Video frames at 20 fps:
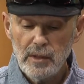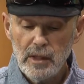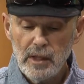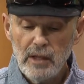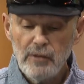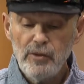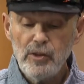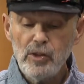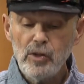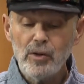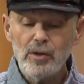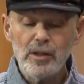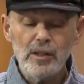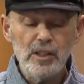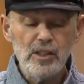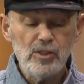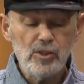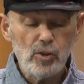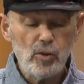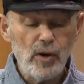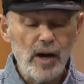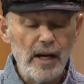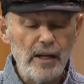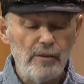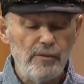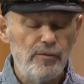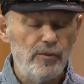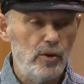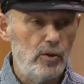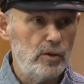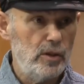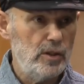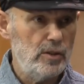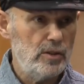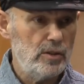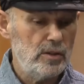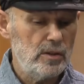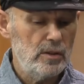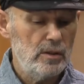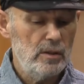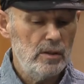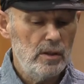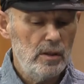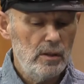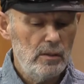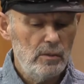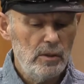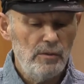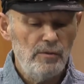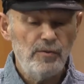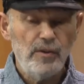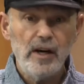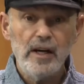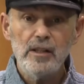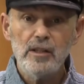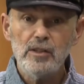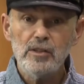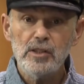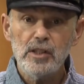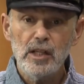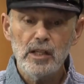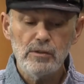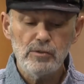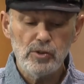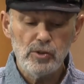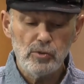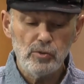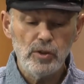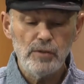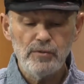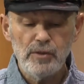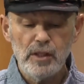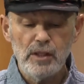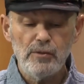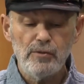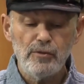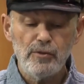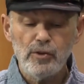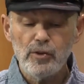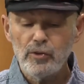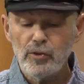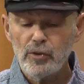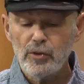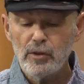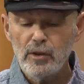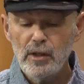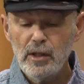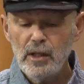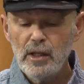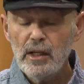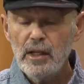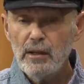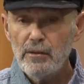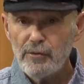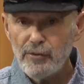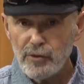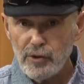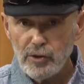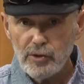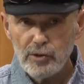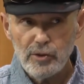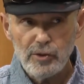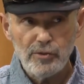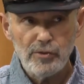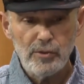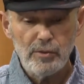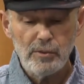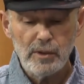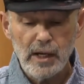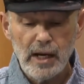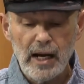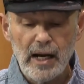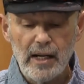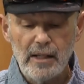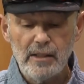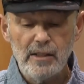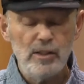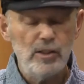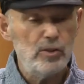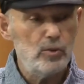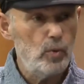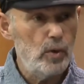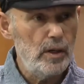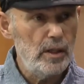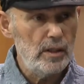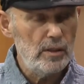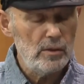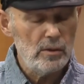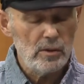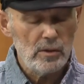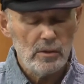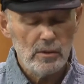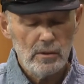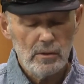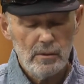If we don't at least try to focus, we find ourselves drifting further and further from God and His ways.